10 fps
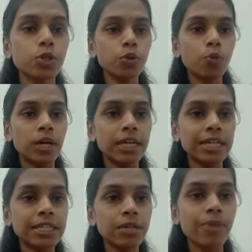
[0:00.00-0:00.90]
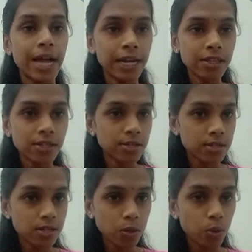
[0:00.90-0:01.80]
to 1 liter bearing the
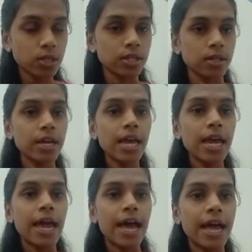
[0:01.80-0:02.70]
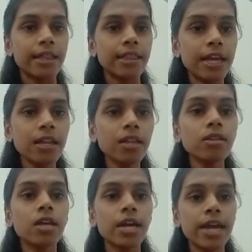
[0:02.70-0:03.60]
distilled water. And
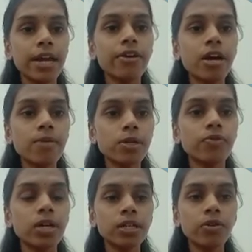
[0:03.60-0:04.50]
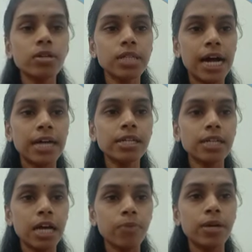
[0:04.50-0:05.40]
then the 8 grams of agar was added
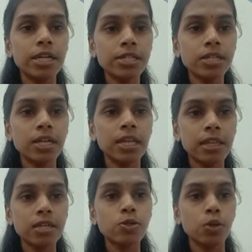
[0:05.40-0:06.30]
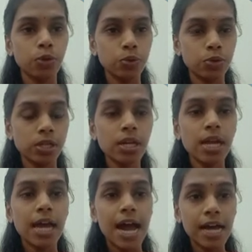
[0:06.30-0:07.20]
and melted in the solution.
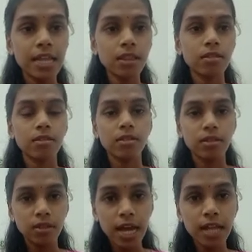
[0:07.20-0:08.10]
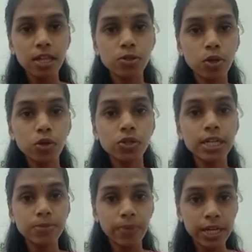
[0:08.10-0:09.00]
And then the solution
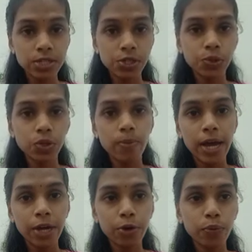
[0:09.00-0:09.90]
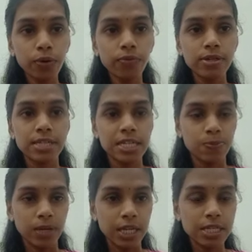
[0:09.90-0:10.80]
is placed into the micro oven for 6
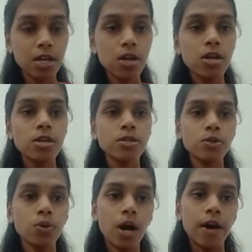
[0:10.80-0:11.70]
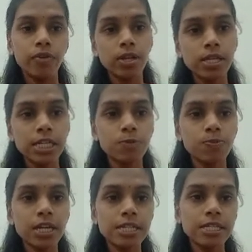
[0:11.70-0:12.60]
minutes. So after the 6
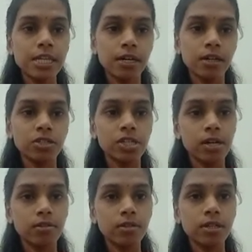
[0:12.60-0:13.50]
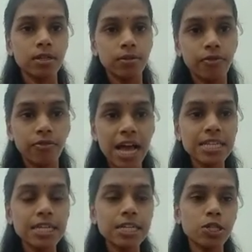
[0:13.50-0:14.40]
minutes, the
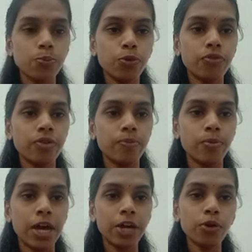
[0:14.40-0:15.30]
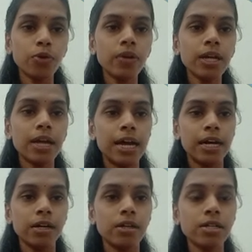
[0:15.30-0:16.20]
flask is removed from the micro oven
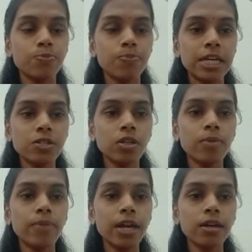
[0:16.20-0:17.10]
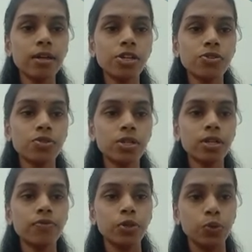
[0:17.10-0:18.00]
and it is placed on the magnetic
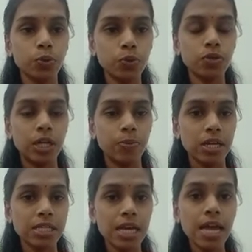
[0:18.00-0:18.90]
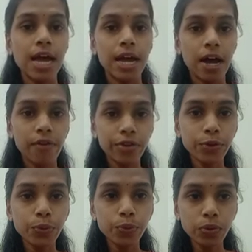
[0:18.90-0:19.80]
stirrer for 2 to 3 minutes. After the
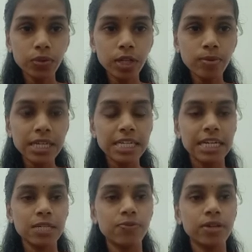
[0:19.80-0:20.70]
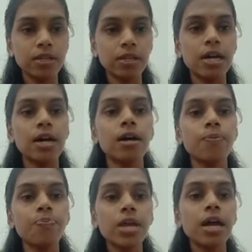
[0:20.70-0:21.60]
2 to 3 minutes, it is filled. The
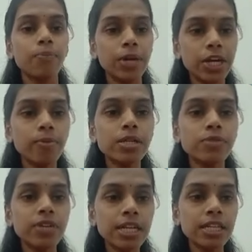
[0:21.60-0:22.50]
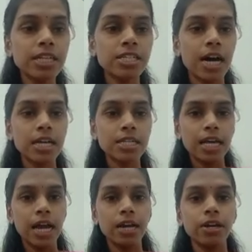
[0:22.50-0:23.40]
medium is filled in the jars
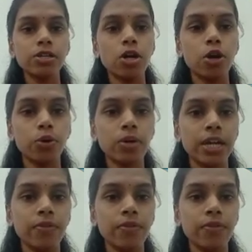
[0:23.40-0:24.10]
and it is autoclaved.